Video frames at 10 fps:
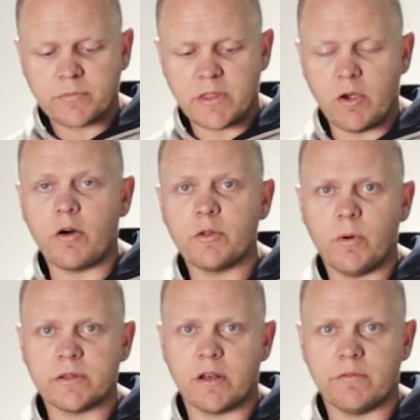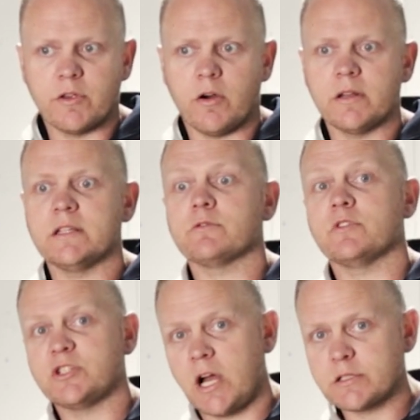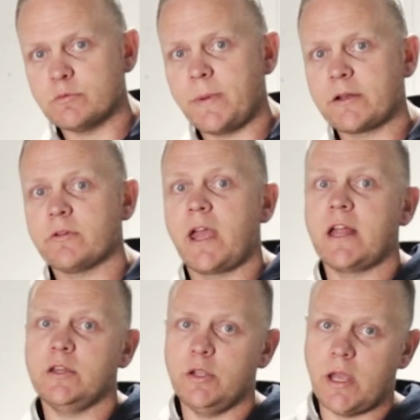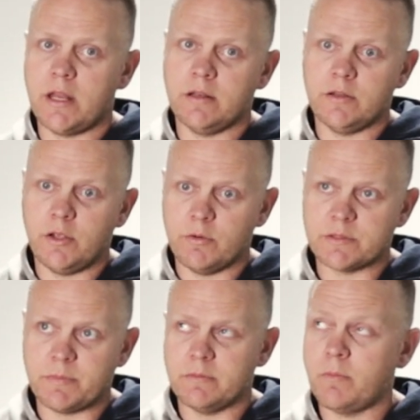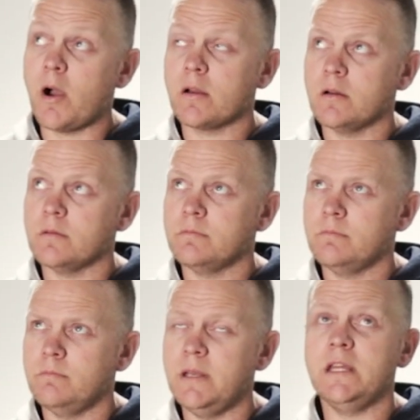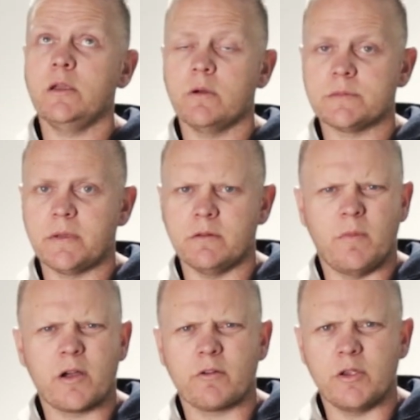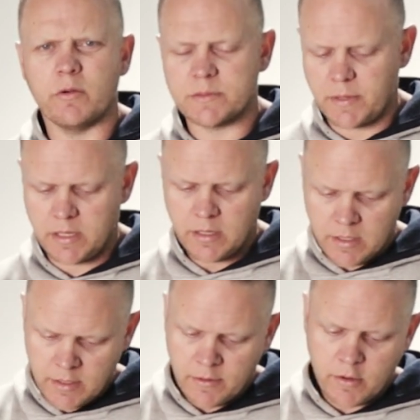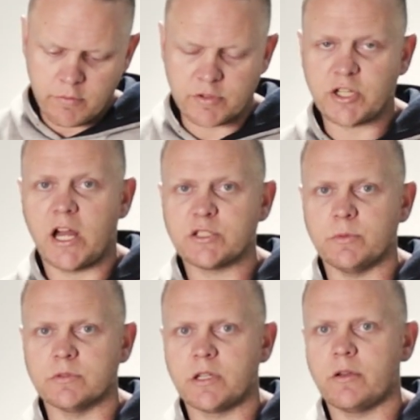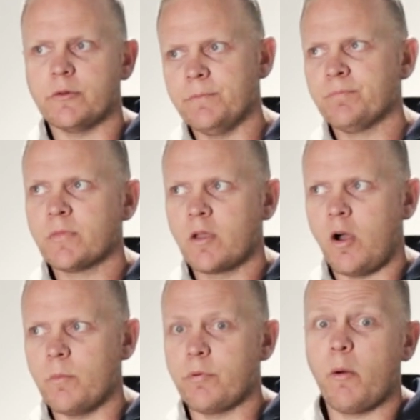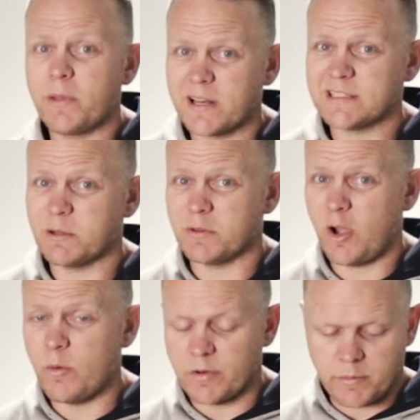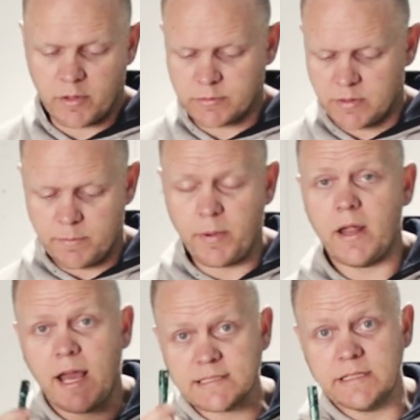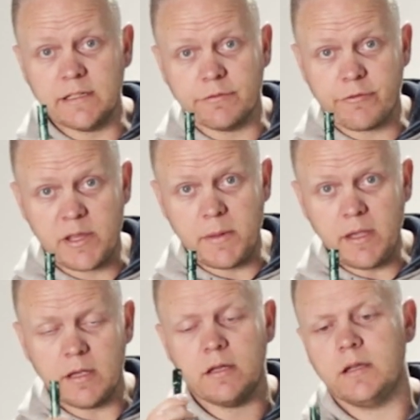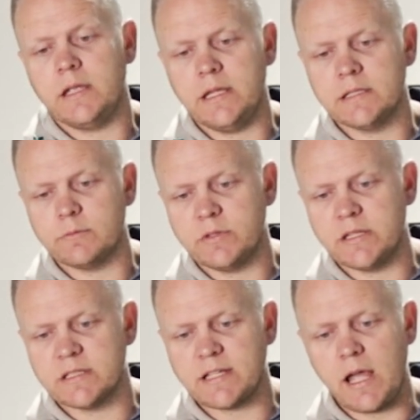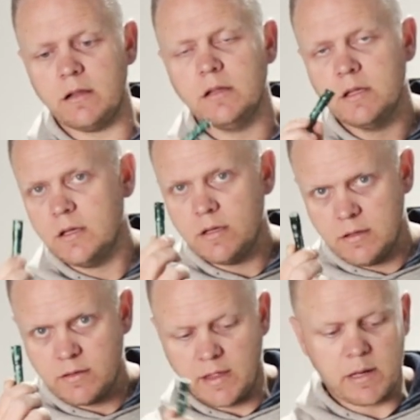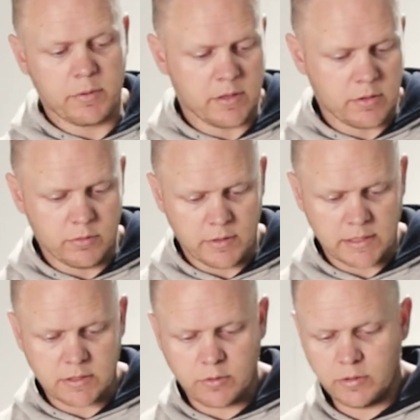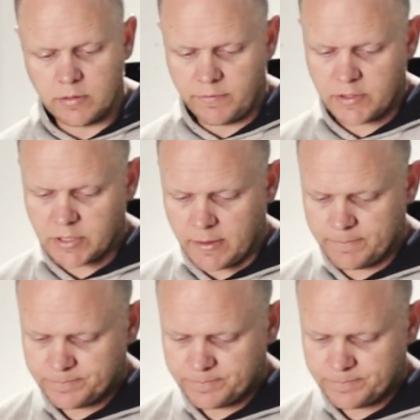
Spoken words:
The other one that I've got is a rechargeable battery and mini USB, micro USB, rechargeable. So I'm probably going to stick with the old one, to be honest with you. But as a little freebie within the sale, that'd be cool. That's a cool little feature.